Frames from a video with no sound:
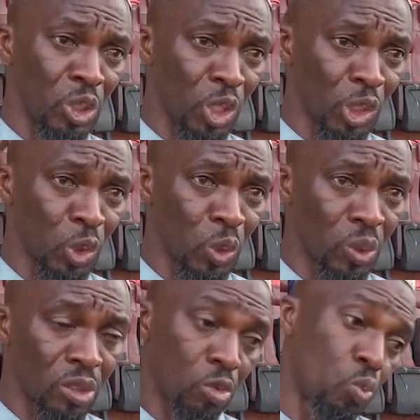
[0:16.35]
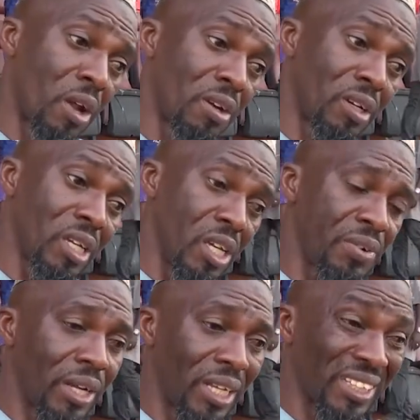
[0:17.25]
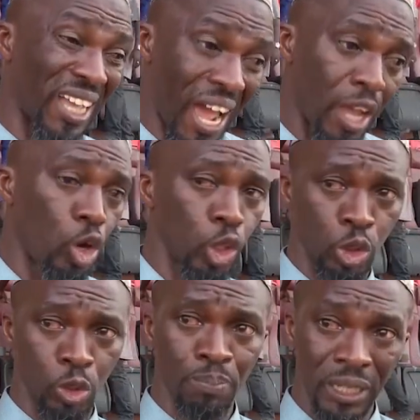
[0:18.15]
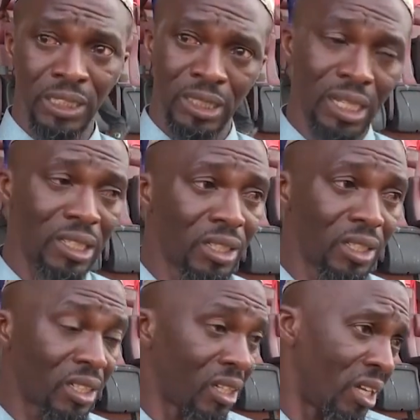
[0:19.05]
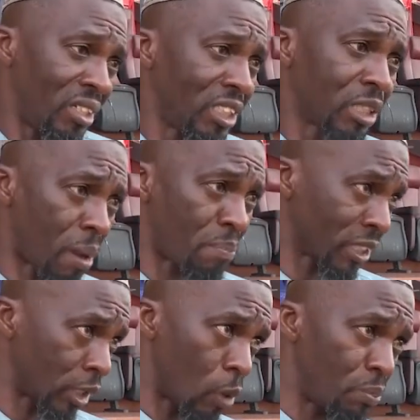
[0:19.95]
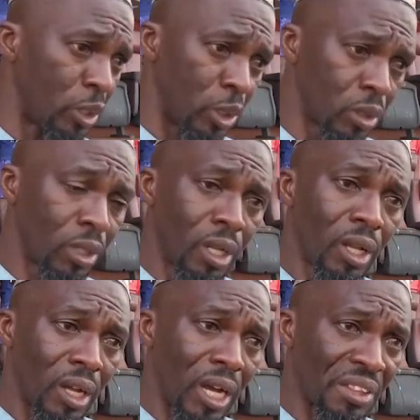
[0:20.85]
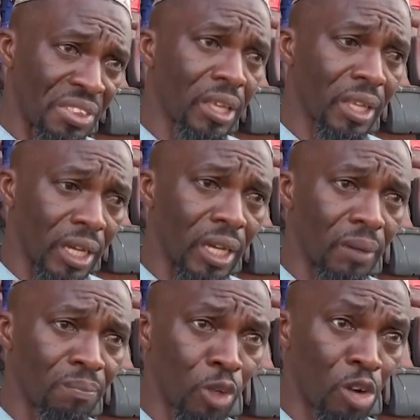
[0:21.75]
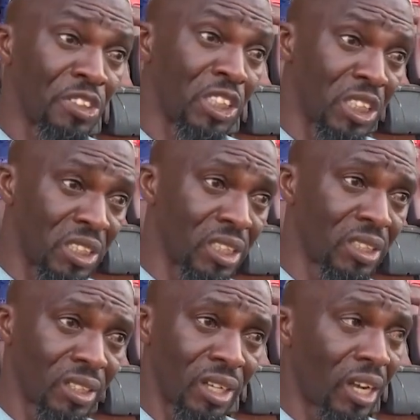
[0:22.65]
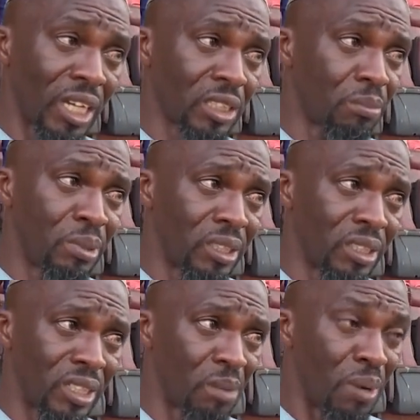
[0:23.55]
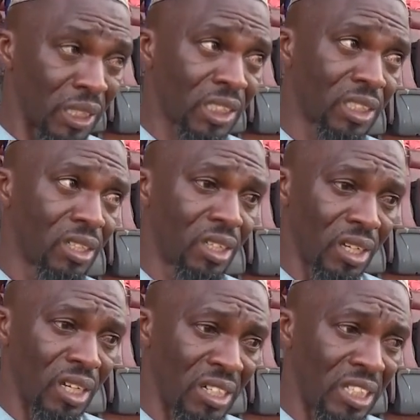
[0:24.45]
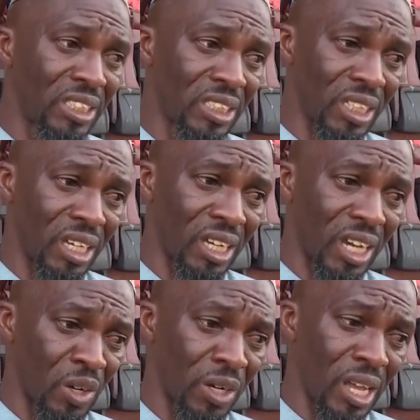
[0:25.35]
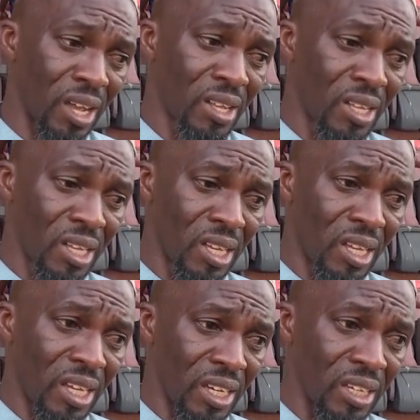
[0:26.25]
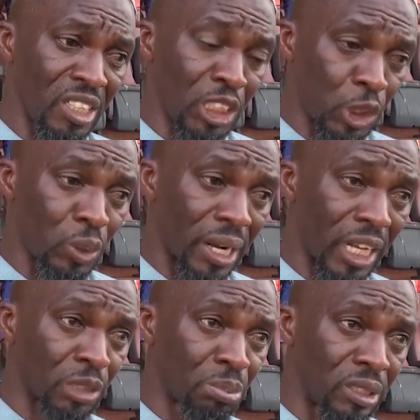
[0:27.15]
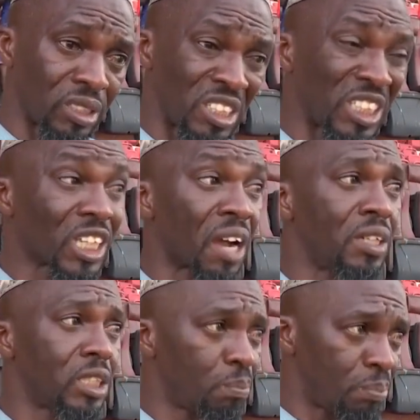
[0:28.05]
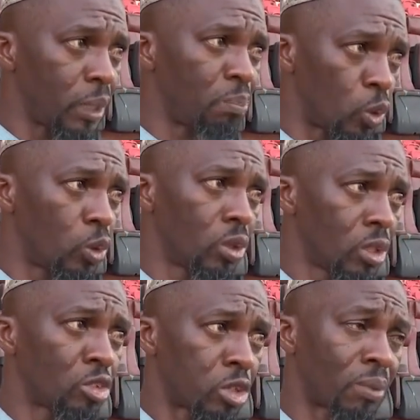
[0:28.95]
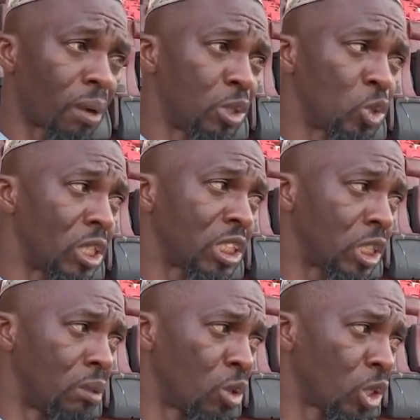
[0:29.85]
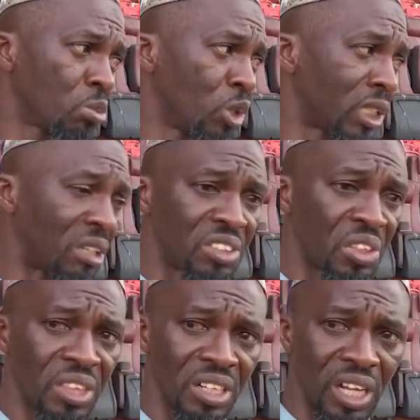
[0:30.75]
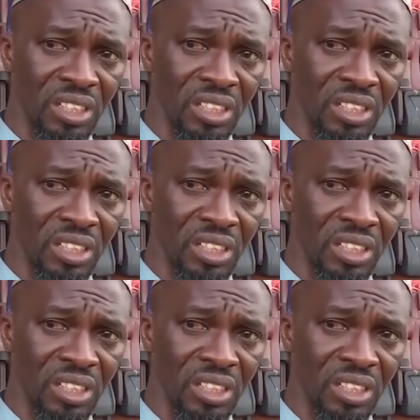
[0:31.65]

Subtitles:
We should also, one area that I also personally, this is my personal opinion, I think officiating hasn't been the best, and it's another issue that has been discouraging people from coming to the stadium, because most times they